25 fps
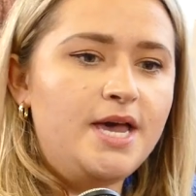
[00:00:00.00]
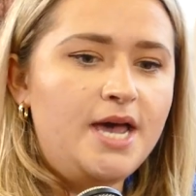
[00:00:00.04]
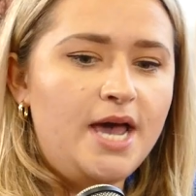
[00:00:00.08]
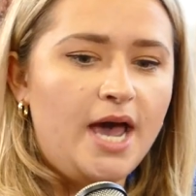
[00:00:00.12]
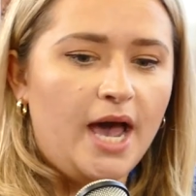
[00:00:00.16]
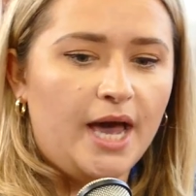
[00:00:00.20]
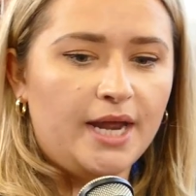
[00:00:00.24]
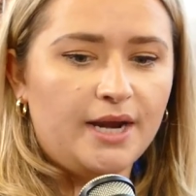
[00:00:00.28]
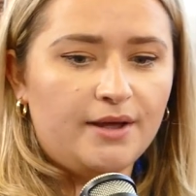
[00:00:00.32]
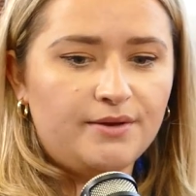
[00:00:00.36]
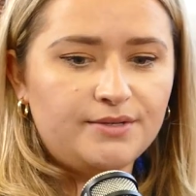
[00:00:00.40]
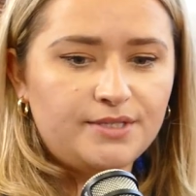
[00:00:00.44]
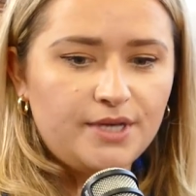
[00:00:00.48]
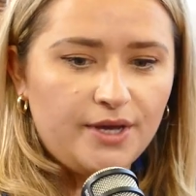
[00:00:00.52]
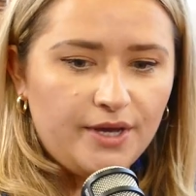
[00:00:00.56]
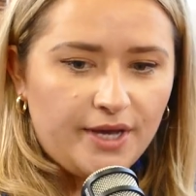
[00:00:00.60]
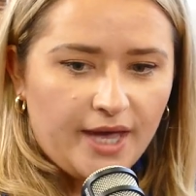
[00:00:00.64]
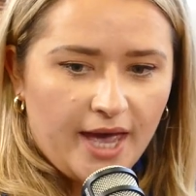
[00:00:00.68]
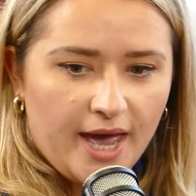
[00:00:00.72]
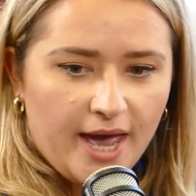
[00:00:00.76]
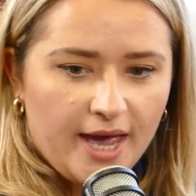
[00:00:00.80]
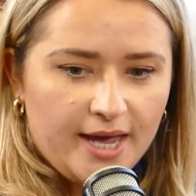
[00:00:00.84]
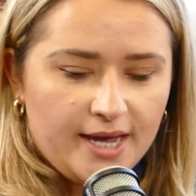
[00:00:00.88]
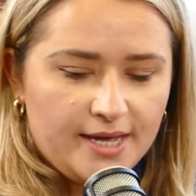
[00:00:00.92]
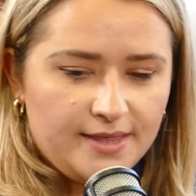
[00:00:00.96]
And I was like,
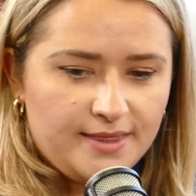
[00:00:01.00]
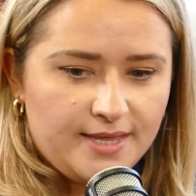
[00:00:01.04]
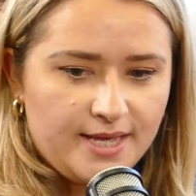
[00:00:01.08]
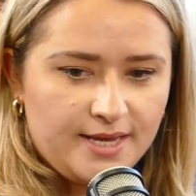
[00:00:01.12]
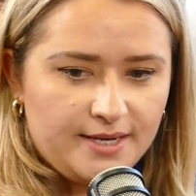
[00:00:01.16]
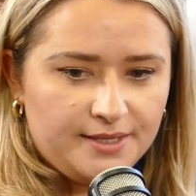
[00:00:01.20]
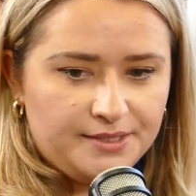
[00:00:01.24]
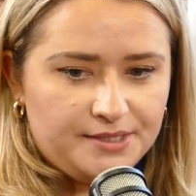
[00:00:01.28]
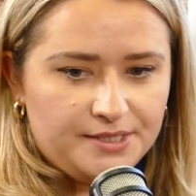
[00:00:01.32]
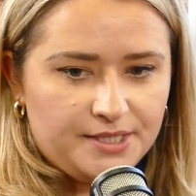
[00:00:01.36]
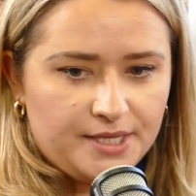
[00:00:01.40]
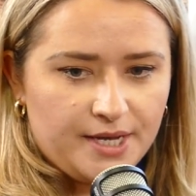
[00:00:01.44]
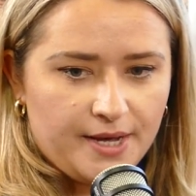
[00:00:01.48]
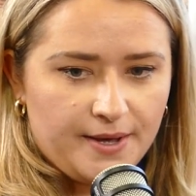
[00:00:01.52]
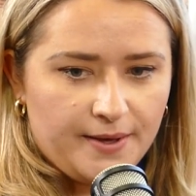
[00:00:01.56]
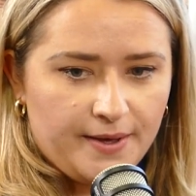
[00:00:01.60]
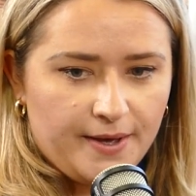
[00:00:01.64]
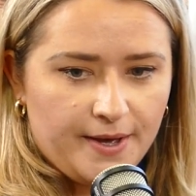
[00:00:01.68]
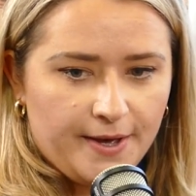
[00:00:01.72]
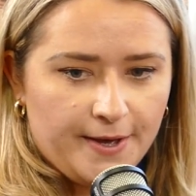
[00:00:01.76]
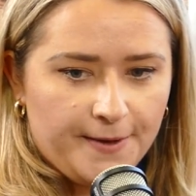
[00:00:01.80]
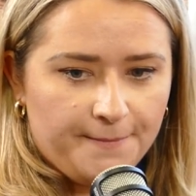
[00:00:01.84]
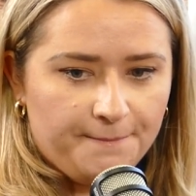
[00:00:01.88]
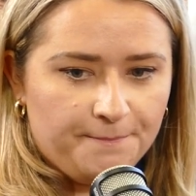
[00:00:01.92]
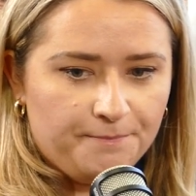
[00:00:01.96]
okay. And
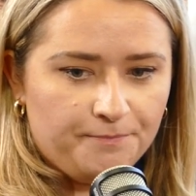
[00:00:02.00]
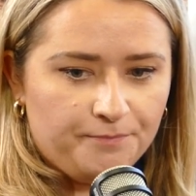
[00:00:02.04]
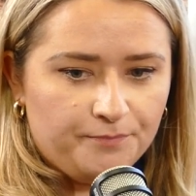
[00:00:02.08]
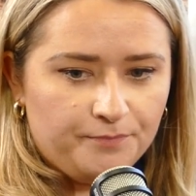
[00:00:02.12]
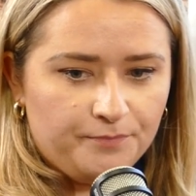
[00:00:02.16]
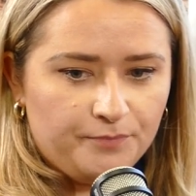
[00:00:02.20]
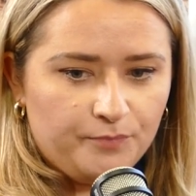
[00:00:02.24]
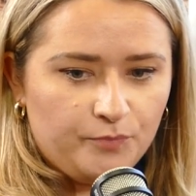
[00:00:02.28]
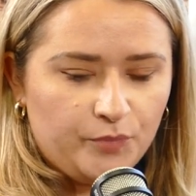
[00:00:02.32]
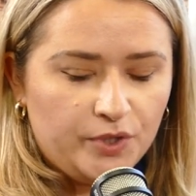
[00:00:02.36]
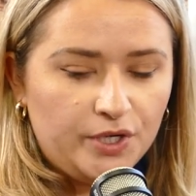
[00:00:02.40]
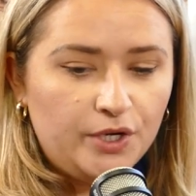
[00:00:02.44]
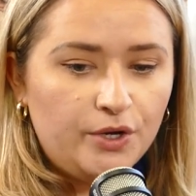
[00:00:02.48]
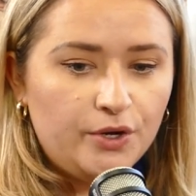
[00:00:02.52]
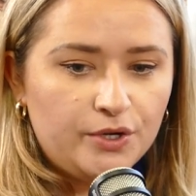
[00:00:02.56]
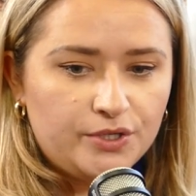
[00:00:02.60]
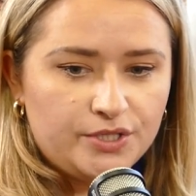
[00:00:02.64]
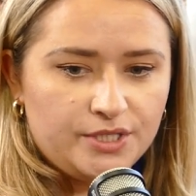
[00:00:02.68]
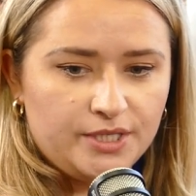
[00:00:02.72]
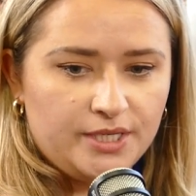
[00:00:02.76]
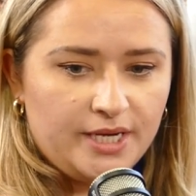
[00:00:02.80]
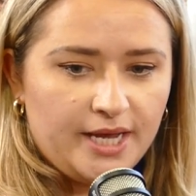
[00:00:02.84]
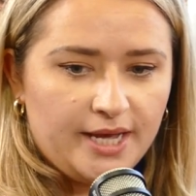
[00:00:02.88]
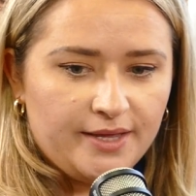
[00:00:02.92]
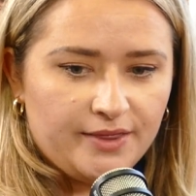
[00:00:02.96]
then we
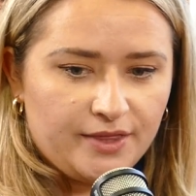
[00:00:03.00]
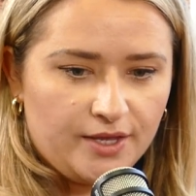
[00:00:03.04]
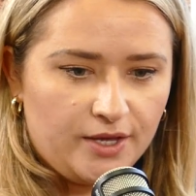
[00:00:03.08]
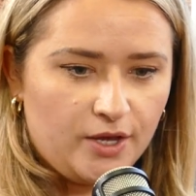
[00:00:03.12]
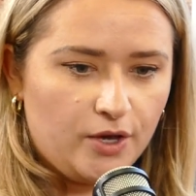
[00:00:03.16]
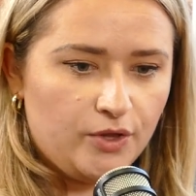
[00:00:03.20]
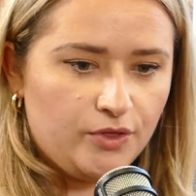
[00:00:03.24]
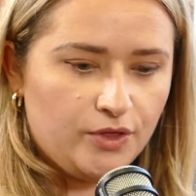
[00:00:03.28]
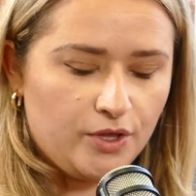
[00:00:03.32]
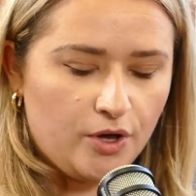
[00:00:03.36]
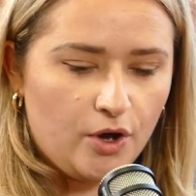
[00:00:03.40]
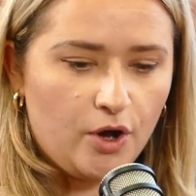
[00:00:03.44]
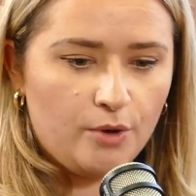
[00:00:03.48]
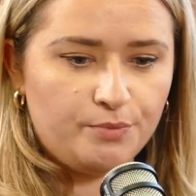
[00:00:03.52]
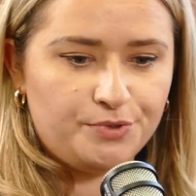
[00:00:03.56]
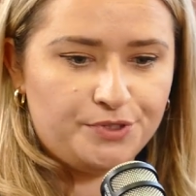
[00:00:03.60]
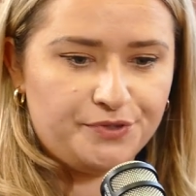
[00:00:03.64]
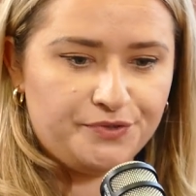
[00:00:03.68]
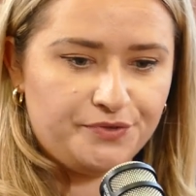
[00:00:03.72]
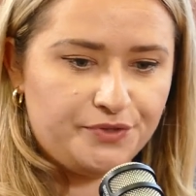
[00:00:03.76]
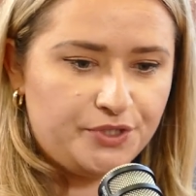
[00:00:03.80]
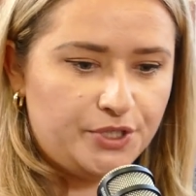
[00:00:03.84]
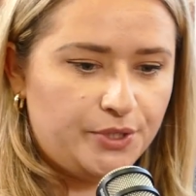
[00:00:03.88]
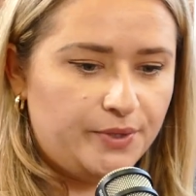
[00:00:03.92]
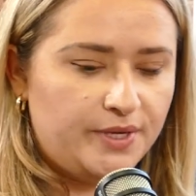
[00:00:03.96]
looked at like the
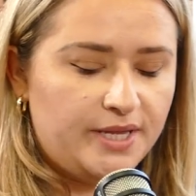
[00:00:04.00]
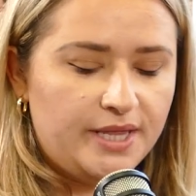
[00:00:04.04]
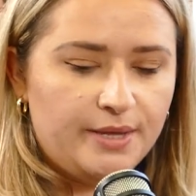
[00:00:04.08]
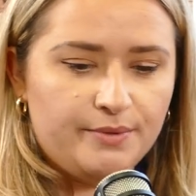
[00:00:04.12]
options for doing it.